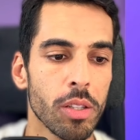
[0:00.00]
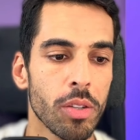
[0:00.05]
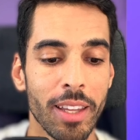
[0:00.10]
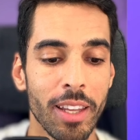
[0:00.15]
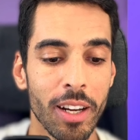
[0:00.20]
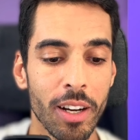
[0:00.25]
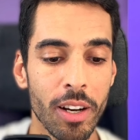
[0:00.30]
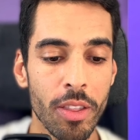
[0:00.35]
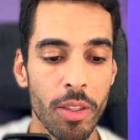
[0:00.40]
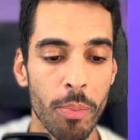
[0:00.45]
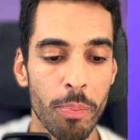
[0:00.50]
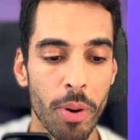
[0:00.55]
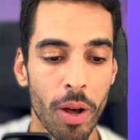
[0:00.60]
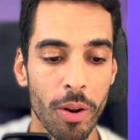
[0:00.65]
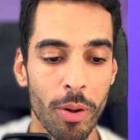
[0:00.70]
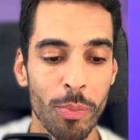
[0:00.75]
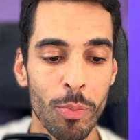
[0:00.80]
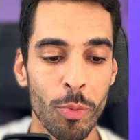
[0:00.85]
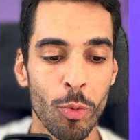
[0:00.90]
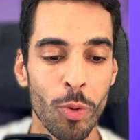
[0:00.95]
And here in the
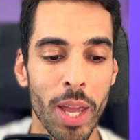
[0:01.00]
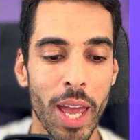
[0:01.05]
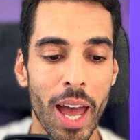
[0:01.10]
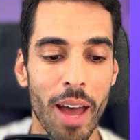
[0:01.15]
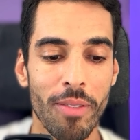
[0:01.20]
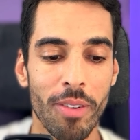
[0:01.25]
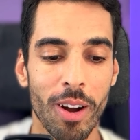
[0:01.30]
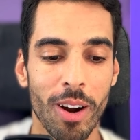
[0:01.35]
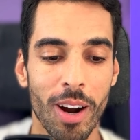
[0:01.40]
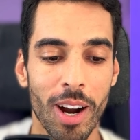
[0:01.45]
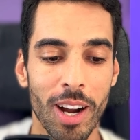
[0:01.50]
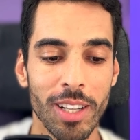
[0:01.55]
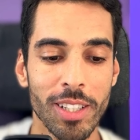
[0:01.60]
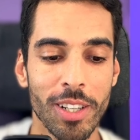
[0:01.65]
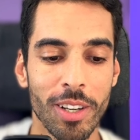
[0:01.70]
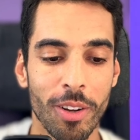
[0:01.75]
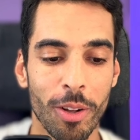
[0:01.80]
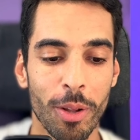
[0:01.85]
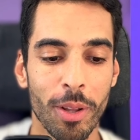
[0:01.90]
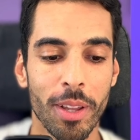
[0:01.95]
bottom, we have our
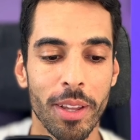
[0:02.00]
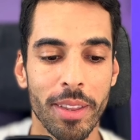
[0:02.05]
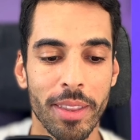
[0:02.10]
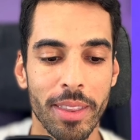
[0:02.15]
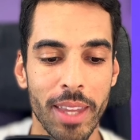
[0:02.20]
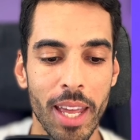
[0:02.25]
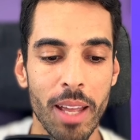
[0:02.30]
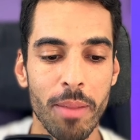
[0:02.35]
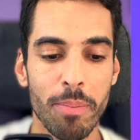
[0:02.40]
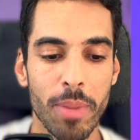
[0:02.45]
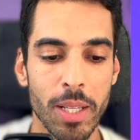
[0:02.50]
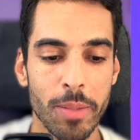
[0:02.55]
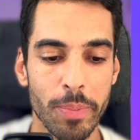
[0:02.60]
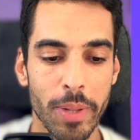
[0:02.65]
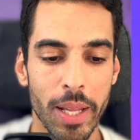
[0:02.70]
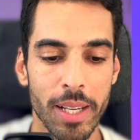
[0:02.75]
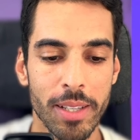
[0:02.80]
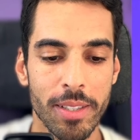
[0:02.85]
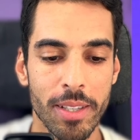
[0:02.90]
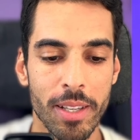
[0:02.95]
article, 10
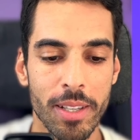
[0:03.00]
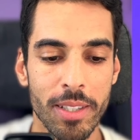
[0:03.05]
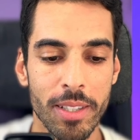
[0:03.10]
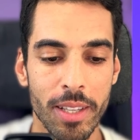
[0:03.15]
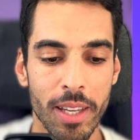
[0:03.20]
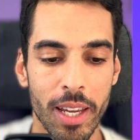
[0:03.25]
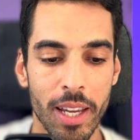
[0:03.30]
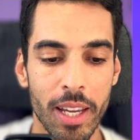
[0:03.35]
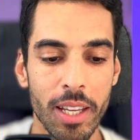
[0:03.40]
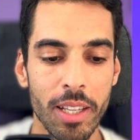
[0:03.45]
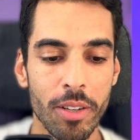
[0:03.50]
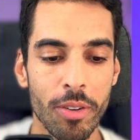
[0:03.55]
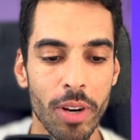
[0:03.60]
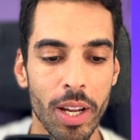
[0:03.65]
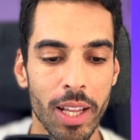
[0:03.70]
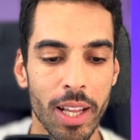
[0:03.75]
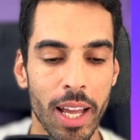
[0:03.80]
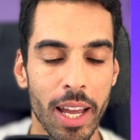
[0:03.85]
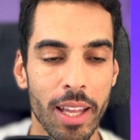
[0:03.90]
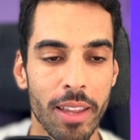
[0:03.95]
best places in
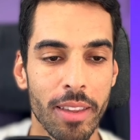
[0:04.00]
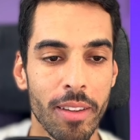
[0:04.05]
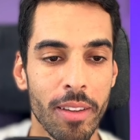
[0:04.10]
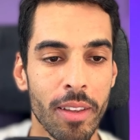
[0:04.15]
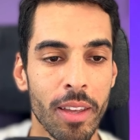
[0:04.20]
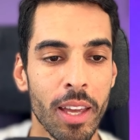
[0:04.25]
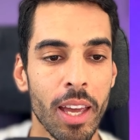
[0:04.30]
Greenland.